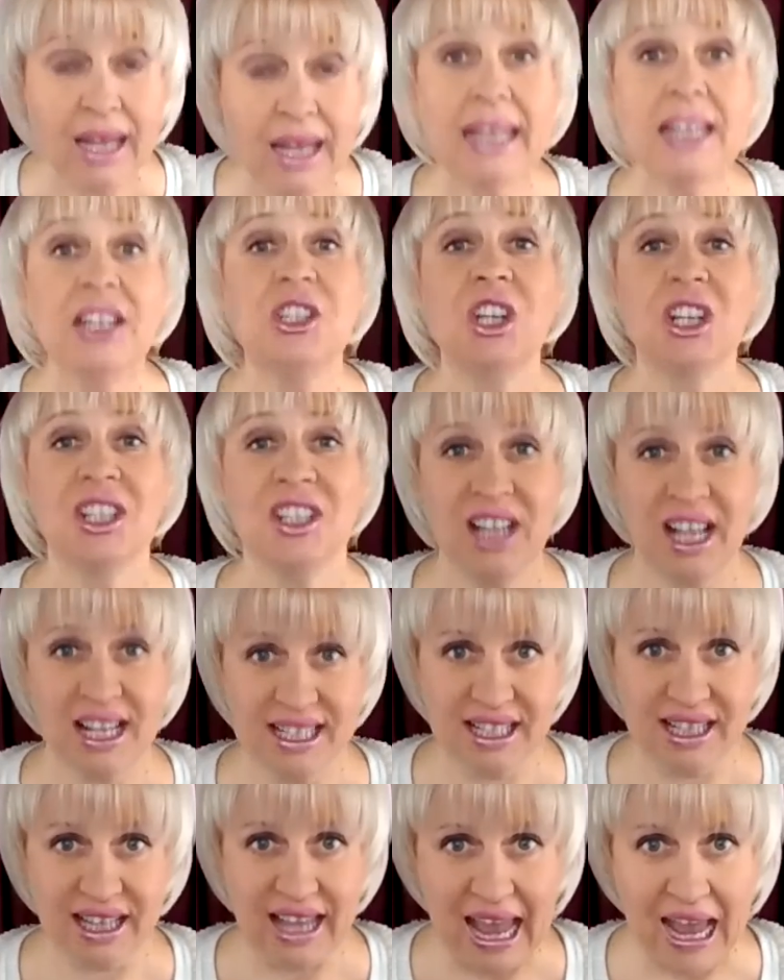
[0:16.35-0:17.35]
It just
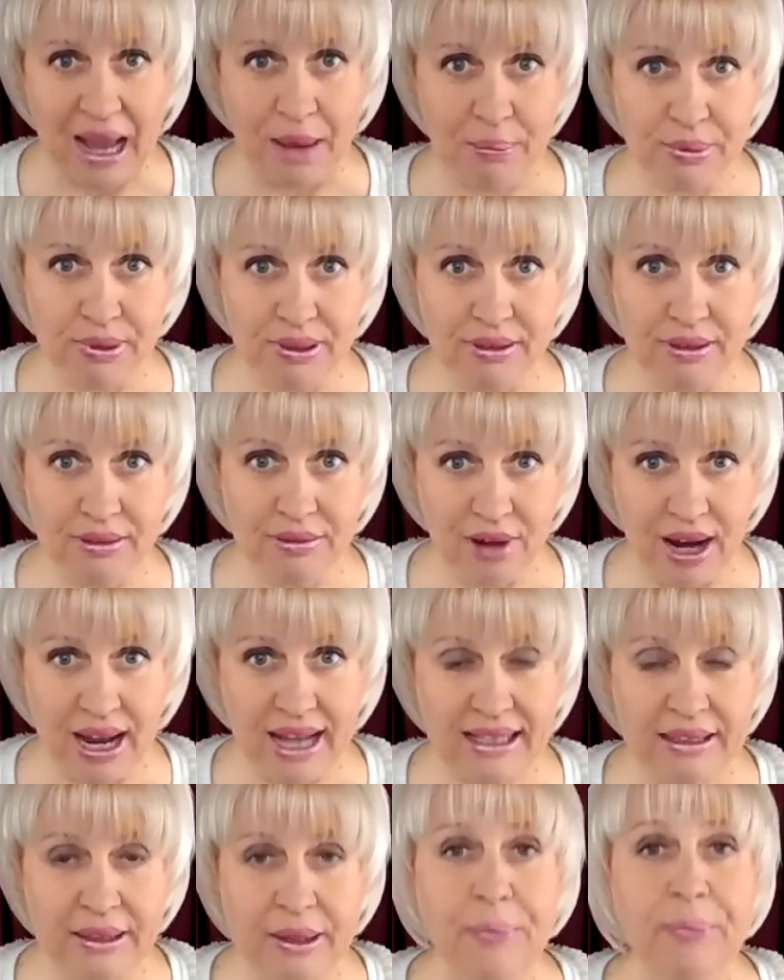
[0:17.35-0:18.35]
doesn't happen,
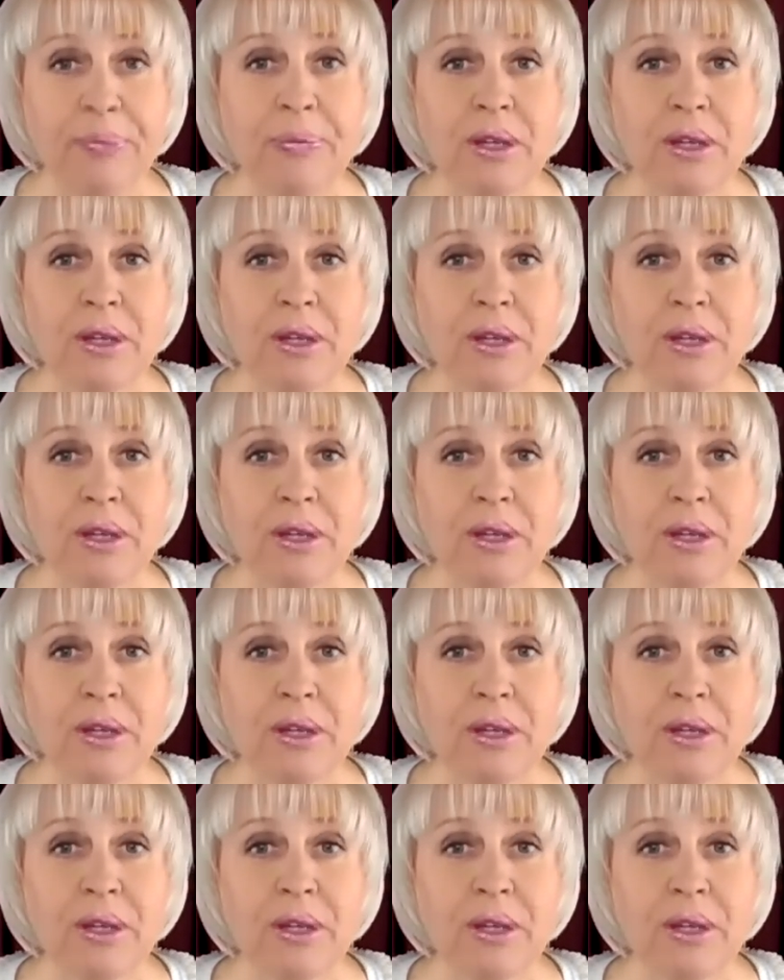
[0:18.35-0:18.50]
right?